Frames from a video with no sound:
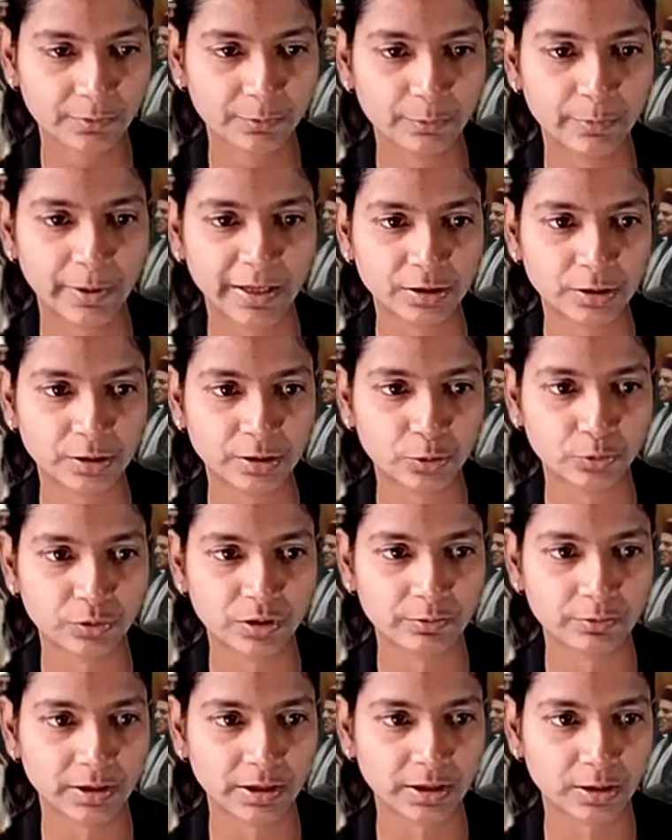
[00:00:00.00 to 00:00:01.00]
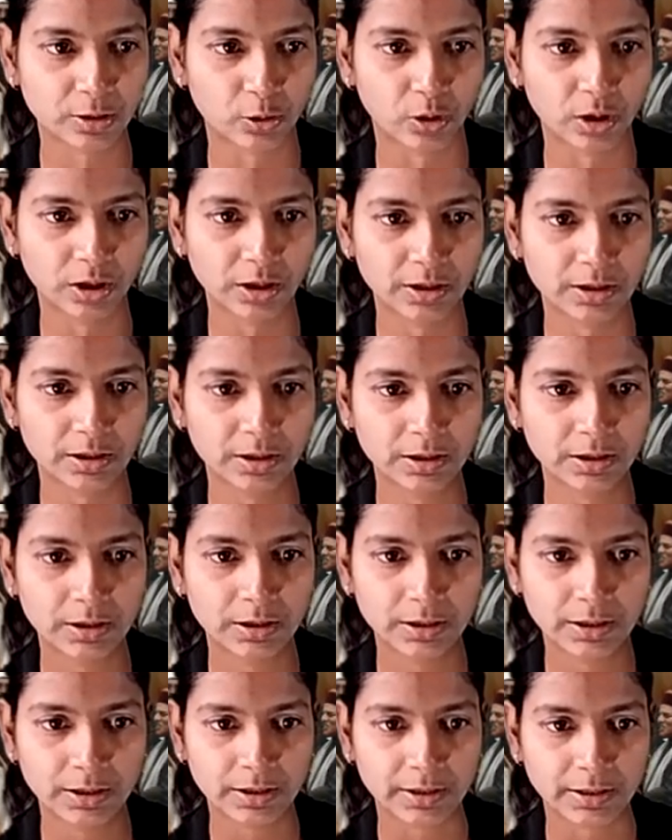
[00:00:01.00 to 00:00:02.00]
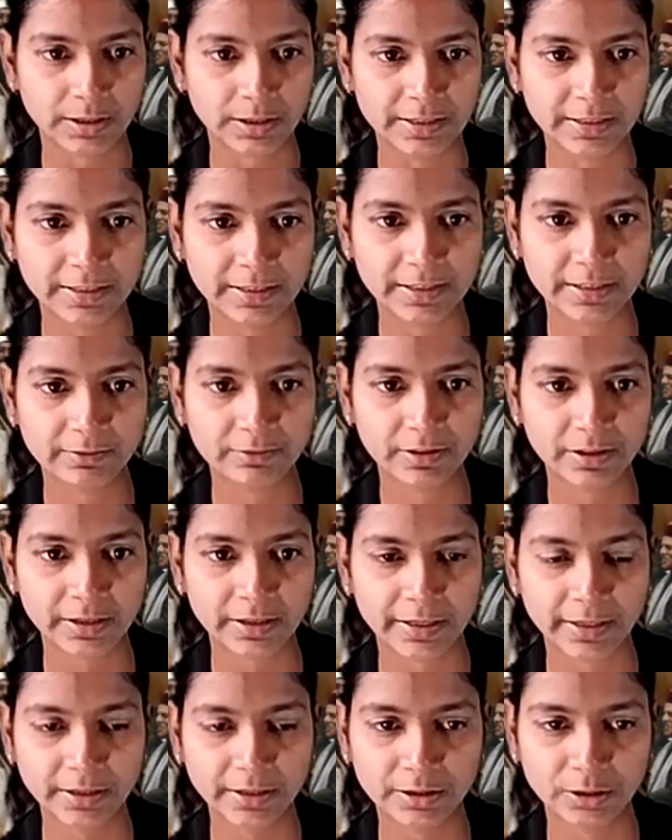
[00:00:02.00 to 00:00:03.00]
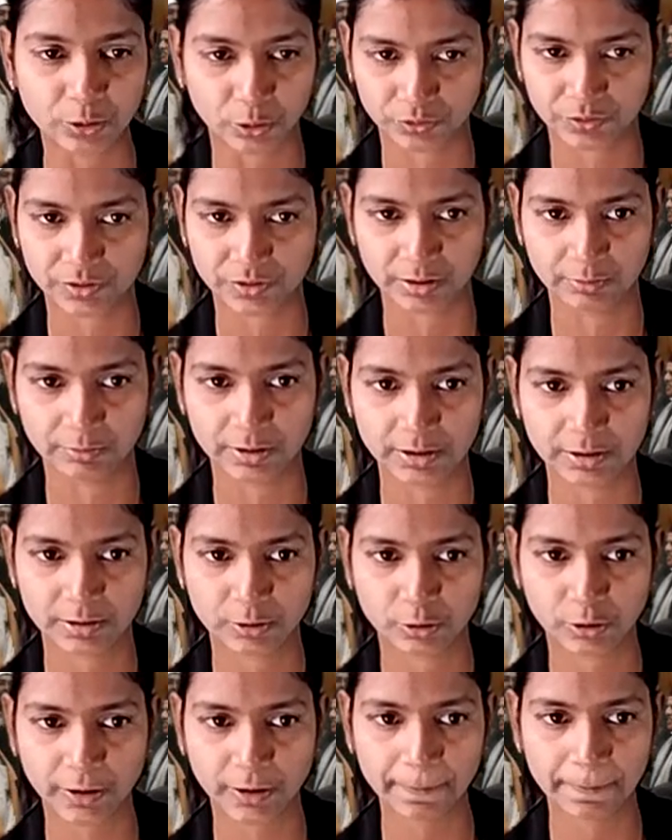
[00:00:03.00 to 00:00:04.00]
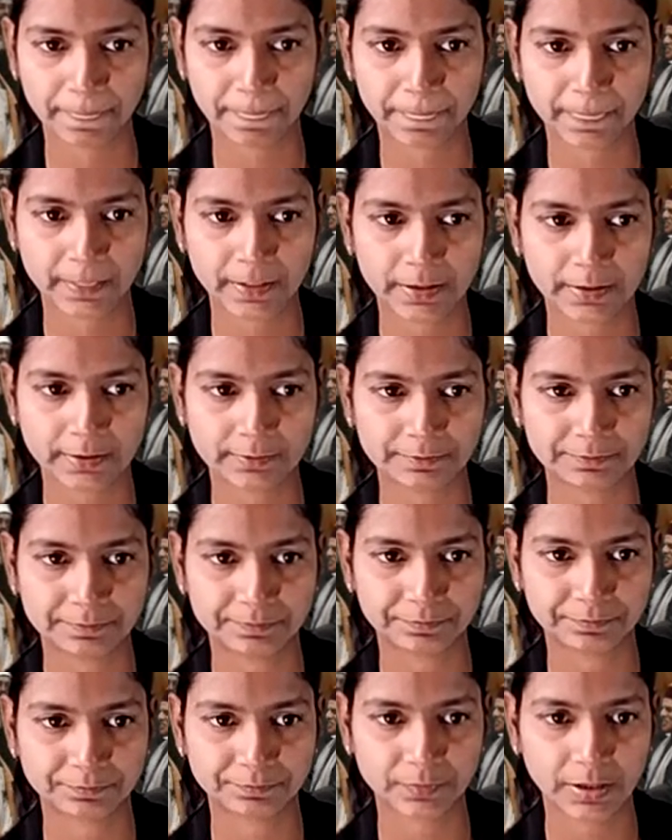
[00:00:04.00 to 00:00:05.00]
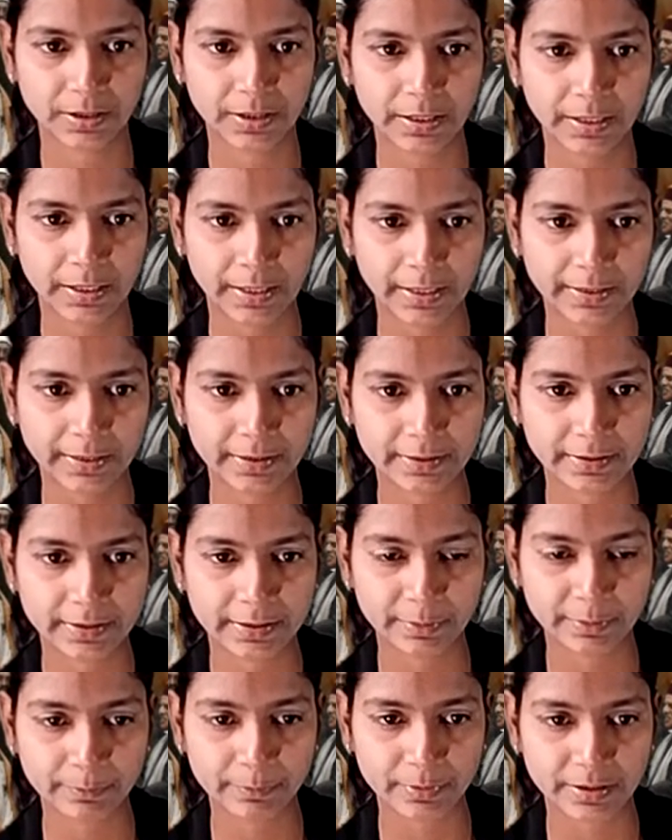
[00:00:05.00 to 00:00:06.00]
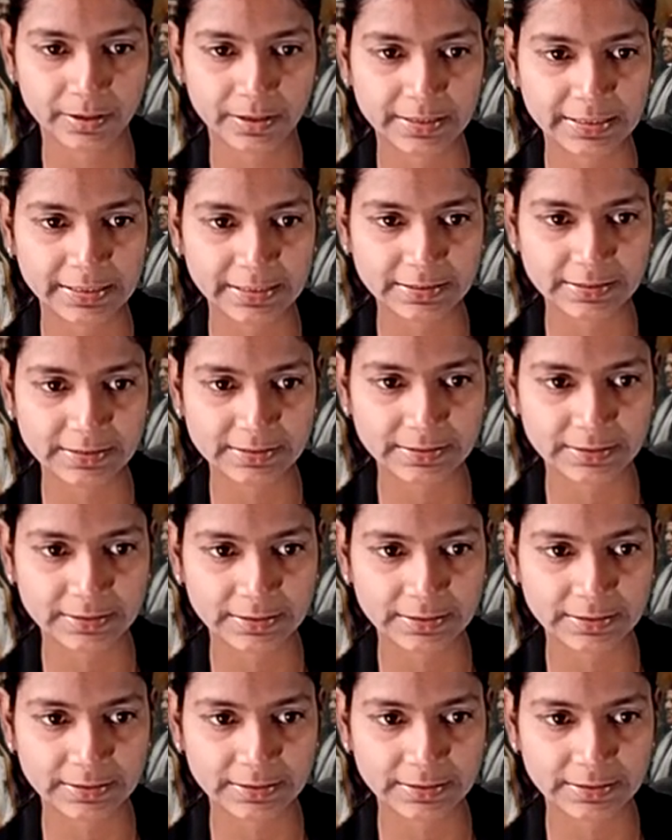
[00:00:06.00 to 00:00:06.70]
by the two river called Giri river and Tons river. Okay, and remember it is